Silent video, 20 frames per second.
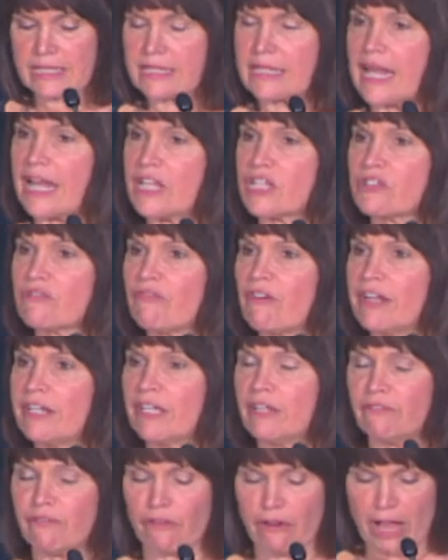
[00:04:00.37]
slash
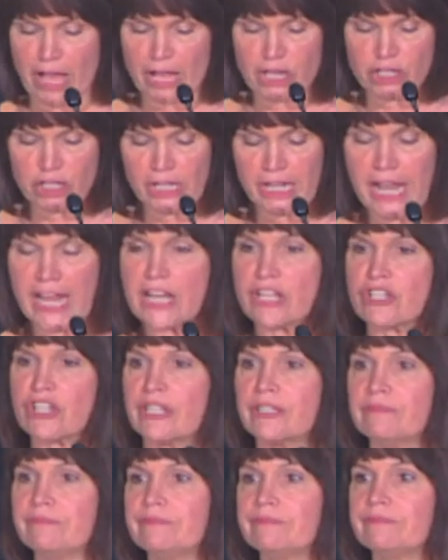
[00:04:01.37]
funding for
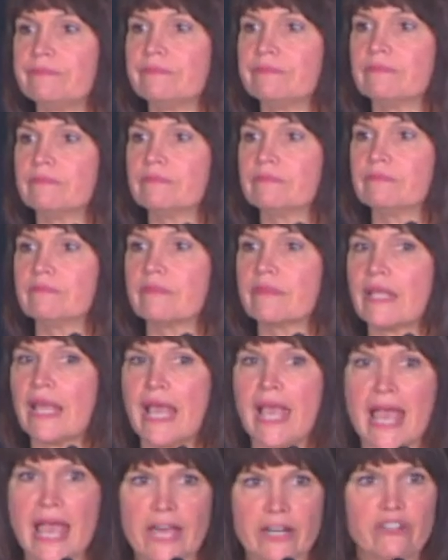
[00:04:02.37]
education,
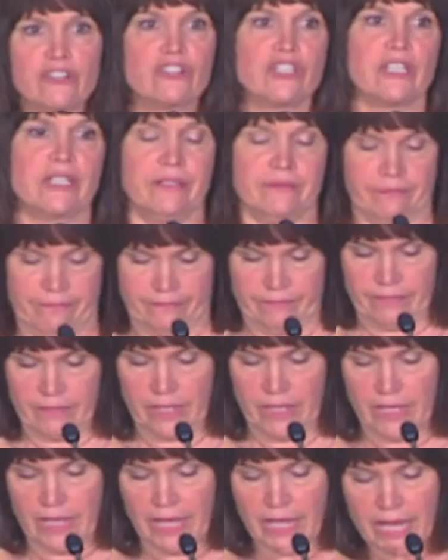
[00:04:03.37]
energy,
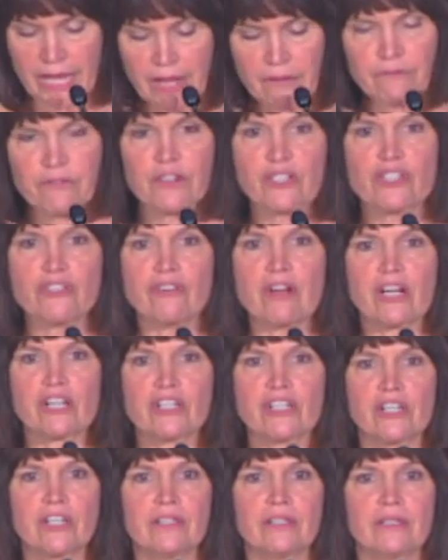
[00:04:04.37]

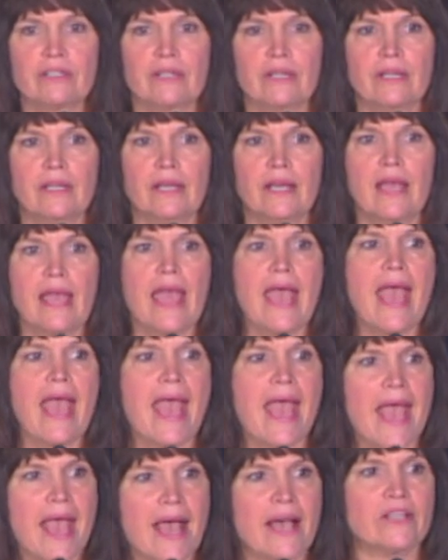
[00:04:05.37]
infrastructure,
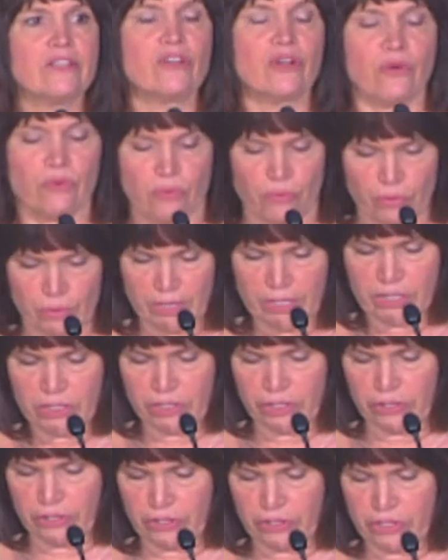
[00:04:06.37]
and
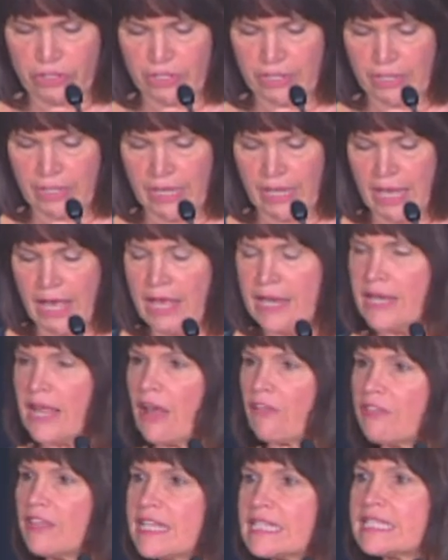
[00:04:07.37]
research.
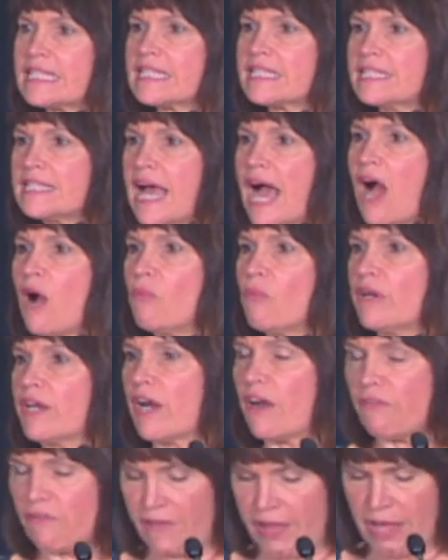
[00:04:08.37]
Now, this is not what
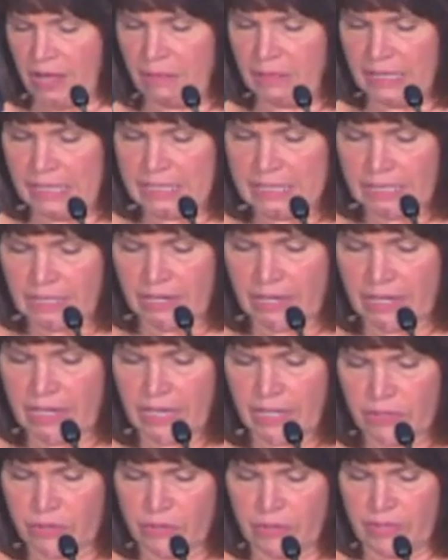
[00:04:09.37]
our families and our
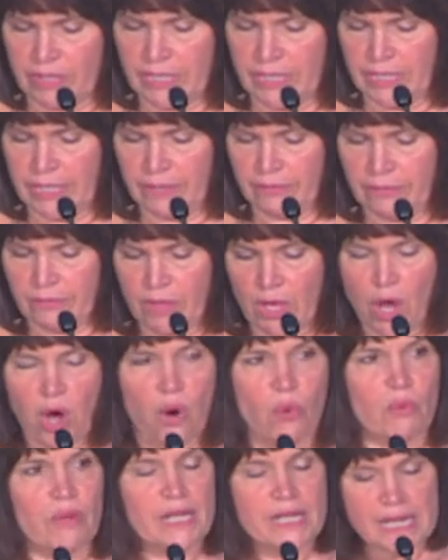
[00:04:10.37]
country need.
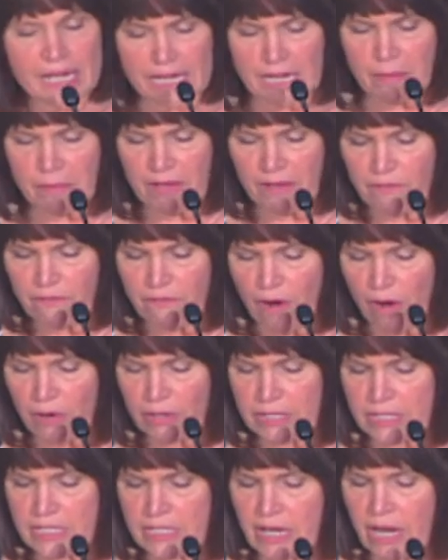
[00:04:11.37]
We need to be
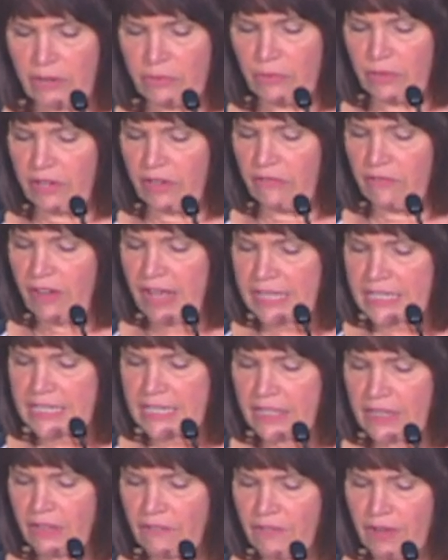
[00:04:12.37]
focused on
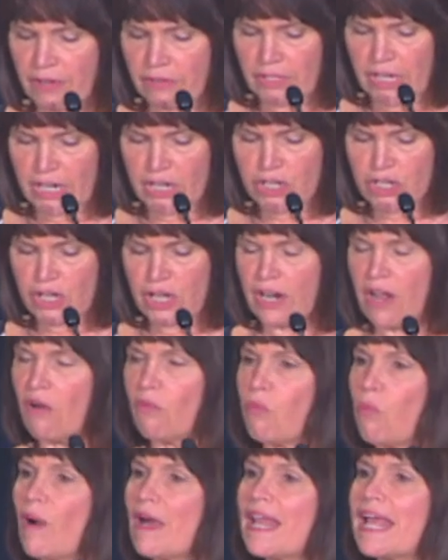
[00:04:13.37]
reinvesting the foundation
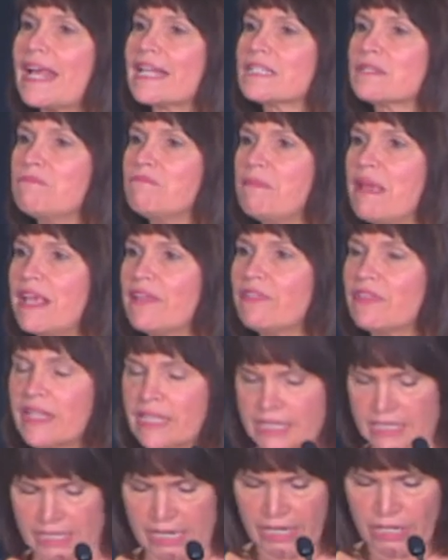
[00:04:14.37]
of what has made
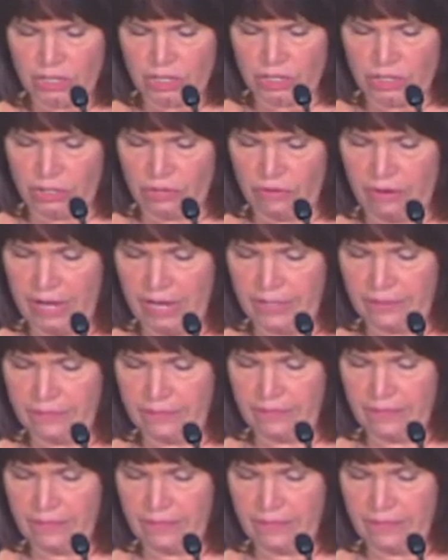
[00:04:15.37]
this nation great.